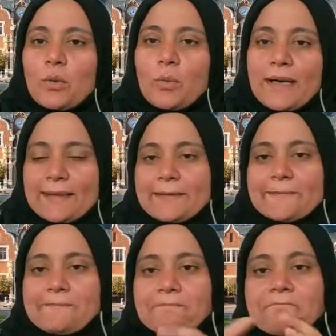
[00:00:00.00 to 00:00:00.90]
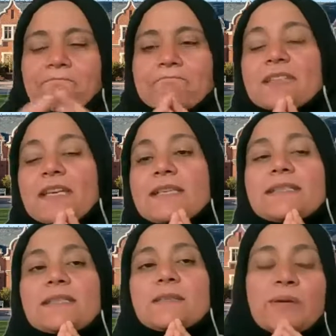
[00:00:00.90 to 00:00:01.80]
Well, it
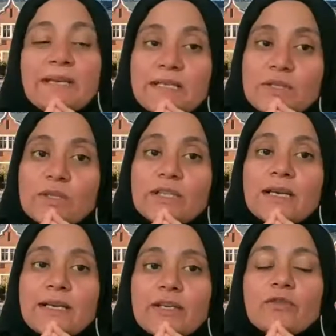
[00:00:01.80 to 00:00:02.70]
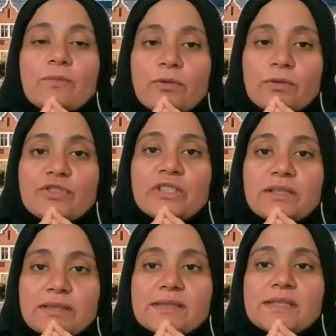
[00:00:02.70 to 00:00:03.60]
depends what kind of project
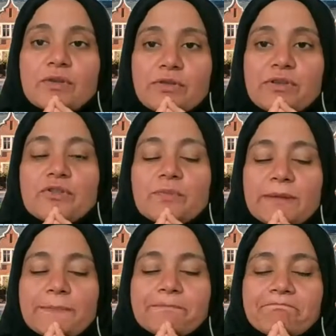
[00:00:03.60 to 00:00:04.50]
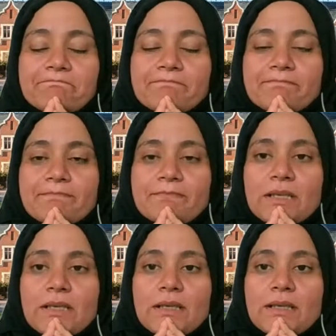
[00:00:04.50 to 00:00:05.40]
it is going to be.
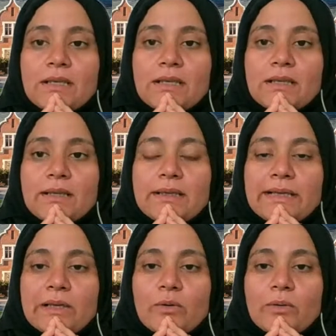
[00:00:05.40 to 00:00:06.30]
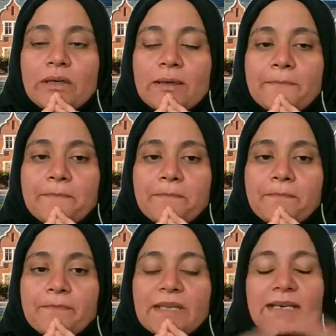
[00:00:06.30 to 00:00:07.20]
Now,
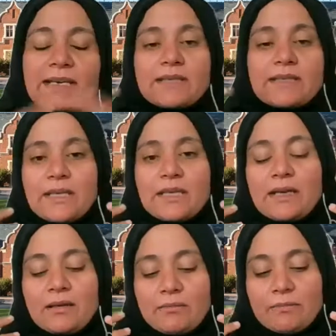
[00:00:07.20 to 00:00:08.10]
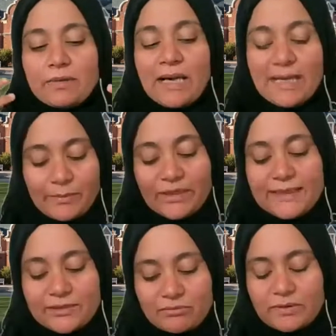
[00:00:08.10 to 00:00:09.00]
I am a
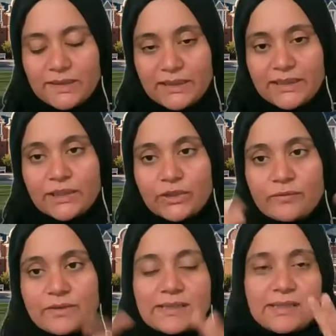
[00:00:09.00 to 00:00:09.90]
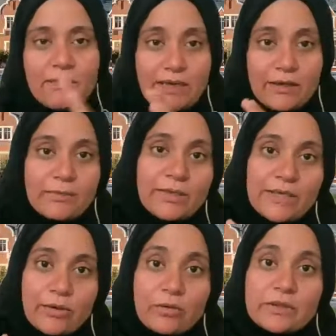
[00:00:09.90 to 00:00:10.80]
lecturer at Lincoln University, but
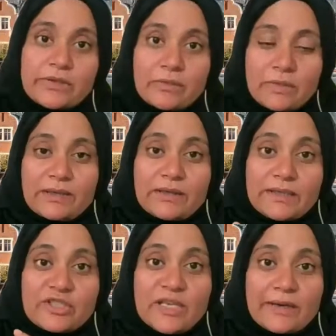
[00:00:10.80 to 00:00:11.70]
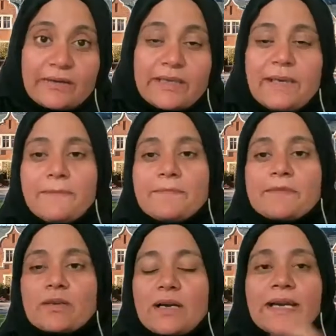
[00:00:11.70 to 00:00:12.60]
I also run a charity.
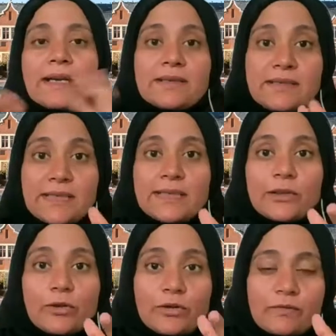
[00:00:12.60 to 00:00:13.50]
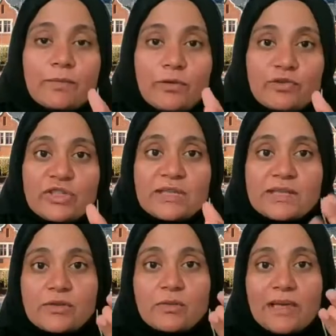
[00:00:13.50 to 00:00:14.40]
So I undertake a lot of
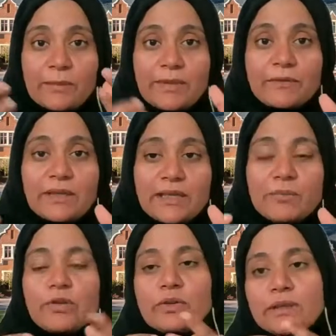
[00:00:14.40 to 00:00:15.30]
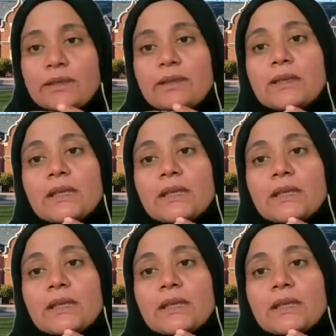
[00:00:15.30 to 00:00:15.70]
projects to help out the community.